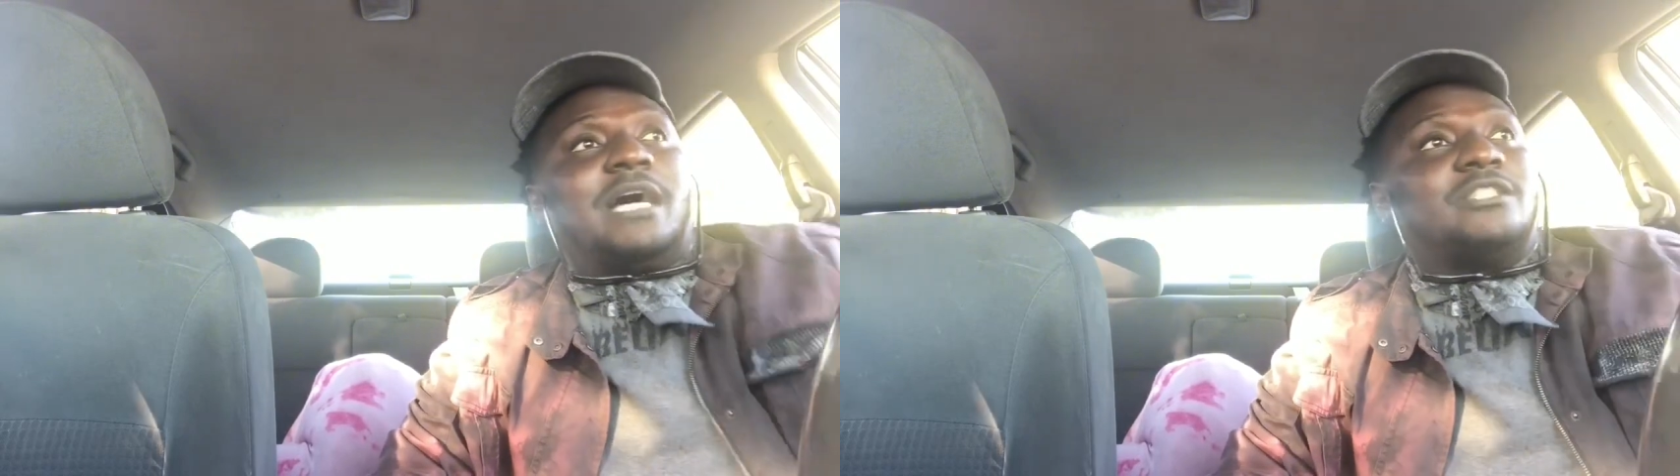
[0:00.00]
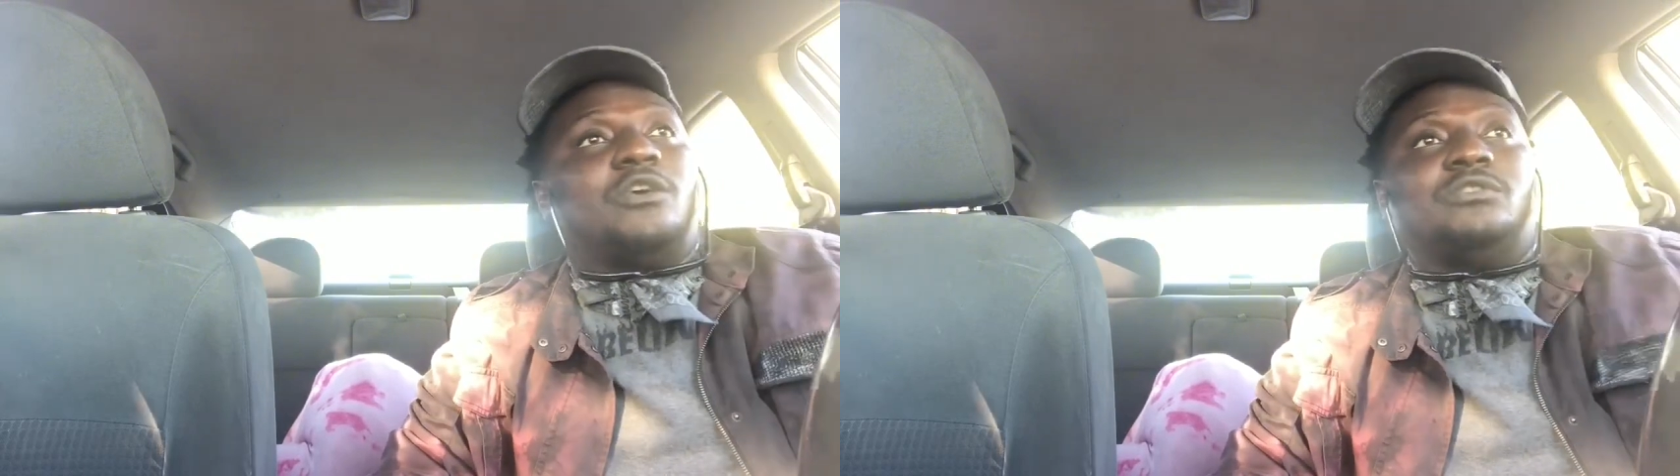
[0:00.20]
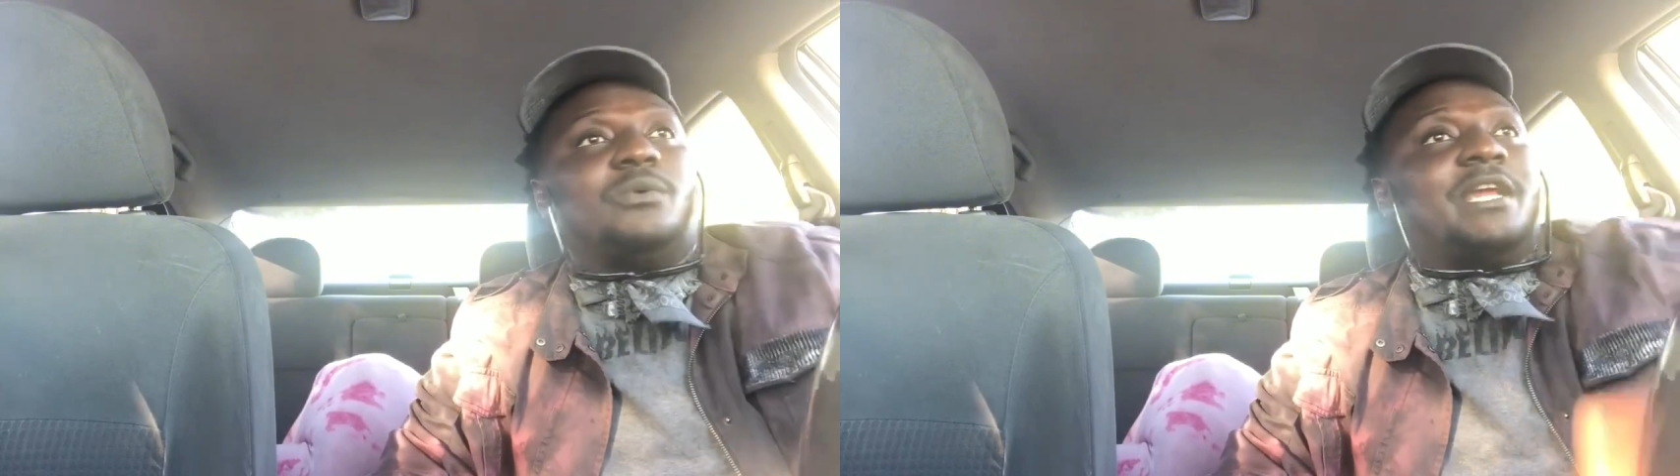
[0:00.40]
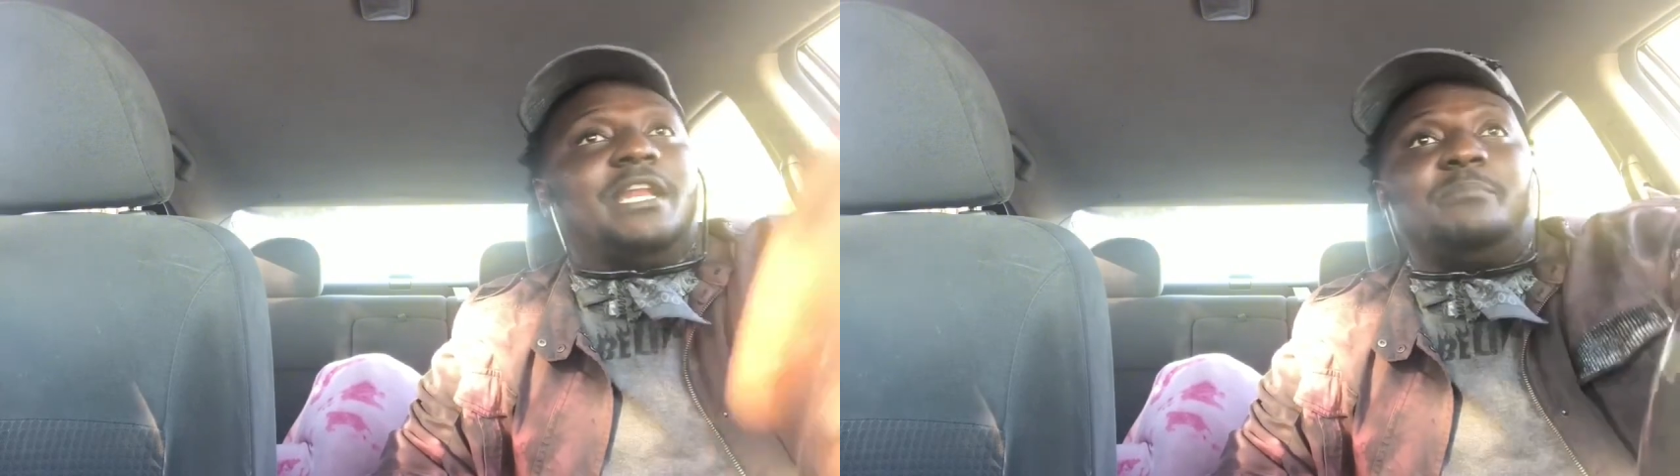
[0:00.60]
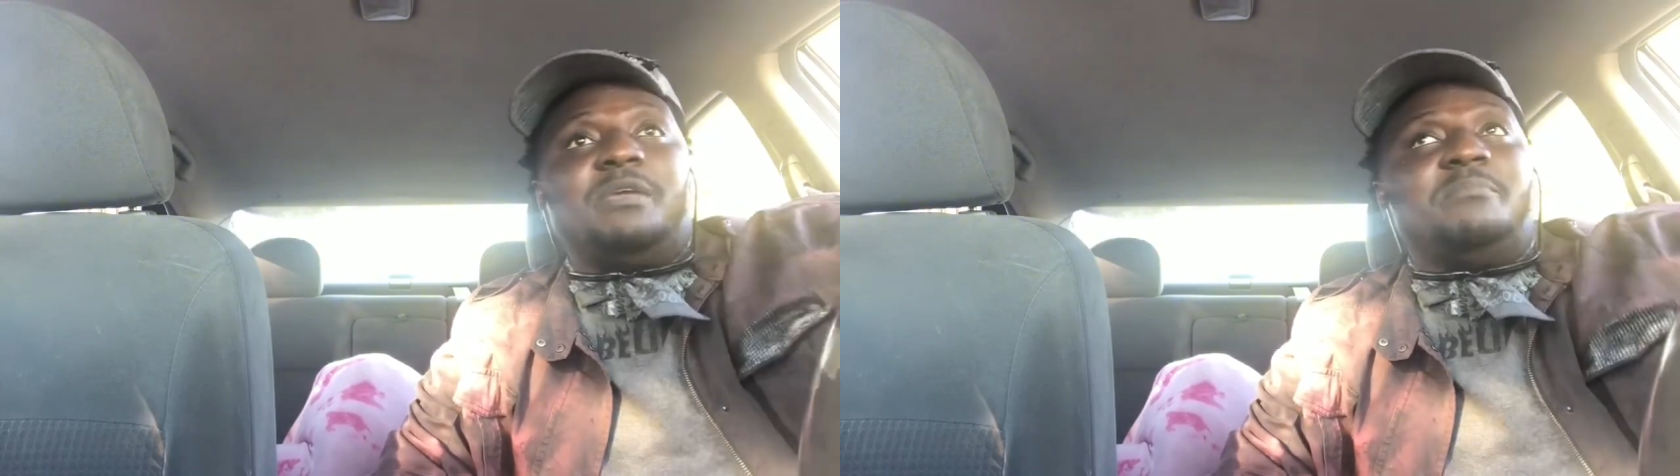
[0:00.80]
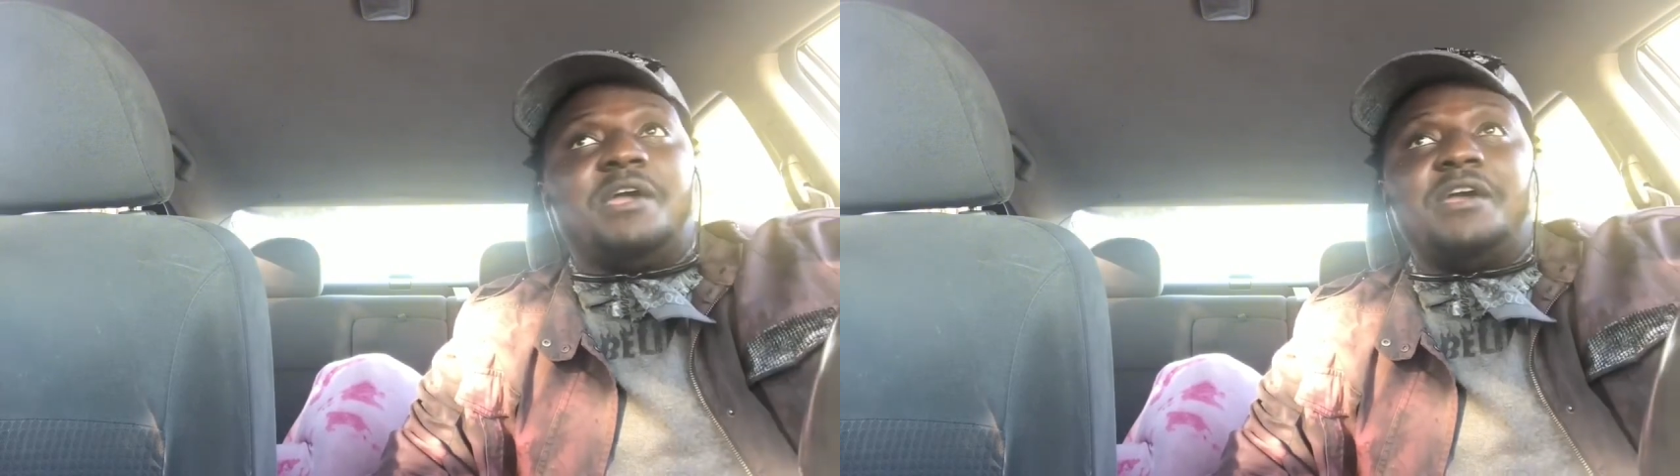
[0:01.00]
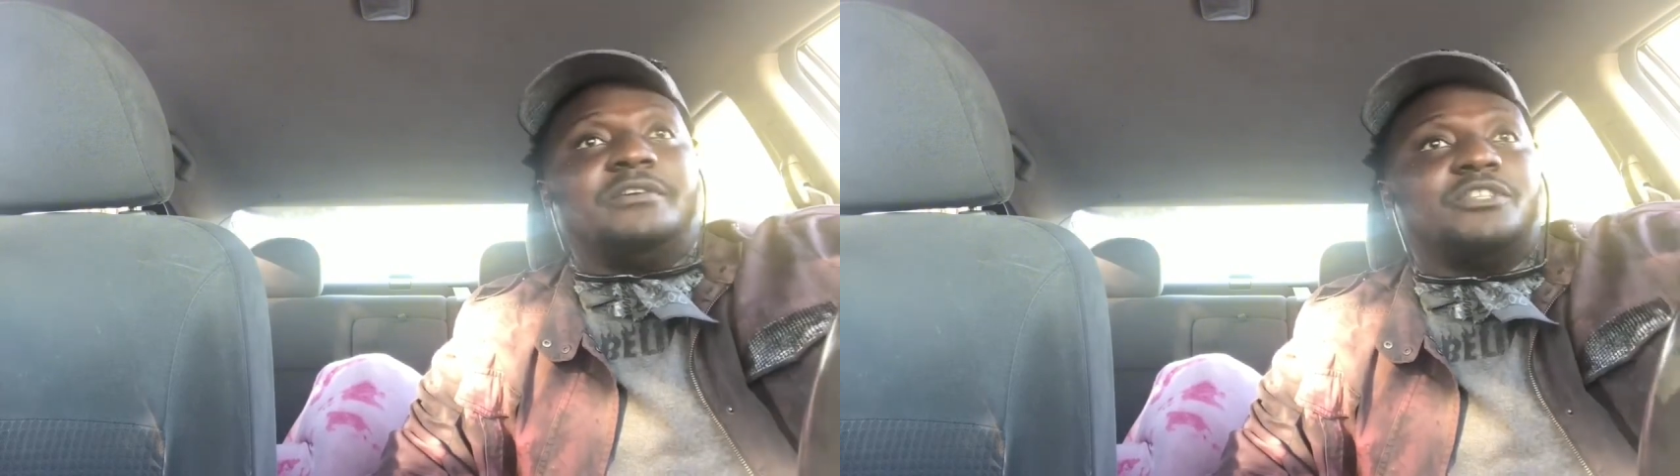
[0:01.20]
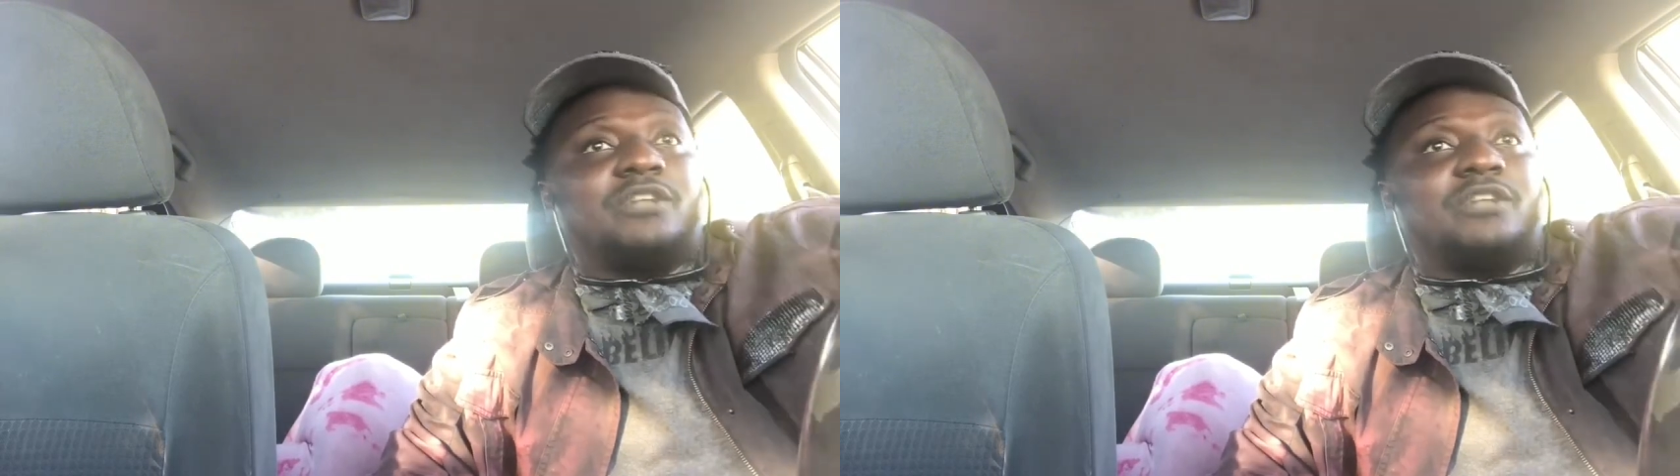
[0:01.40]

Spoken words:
I told you don't get these BBLs.